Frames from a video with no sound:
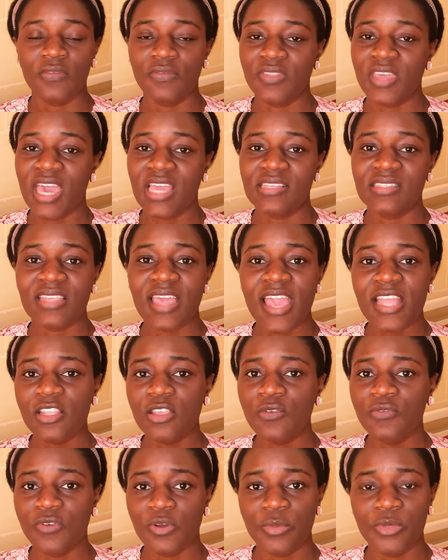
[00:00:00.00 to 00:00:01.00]
If there is
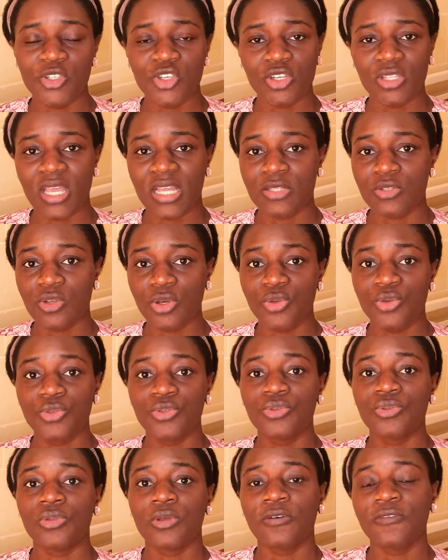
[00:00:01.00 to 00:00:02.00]
any information at all you
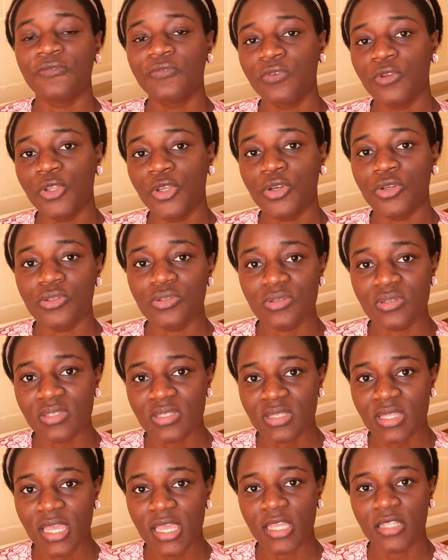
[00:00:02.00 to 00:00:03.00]
do not fully
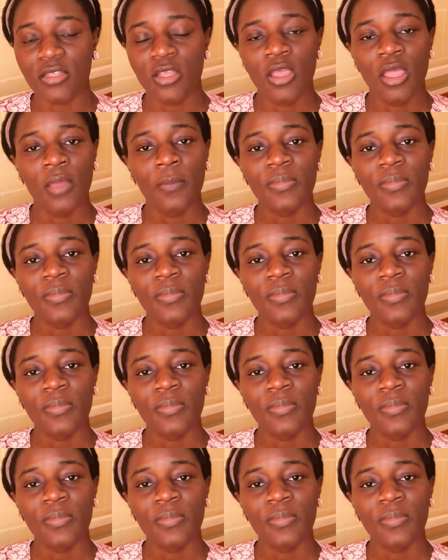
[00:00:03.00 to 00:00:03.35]
understand,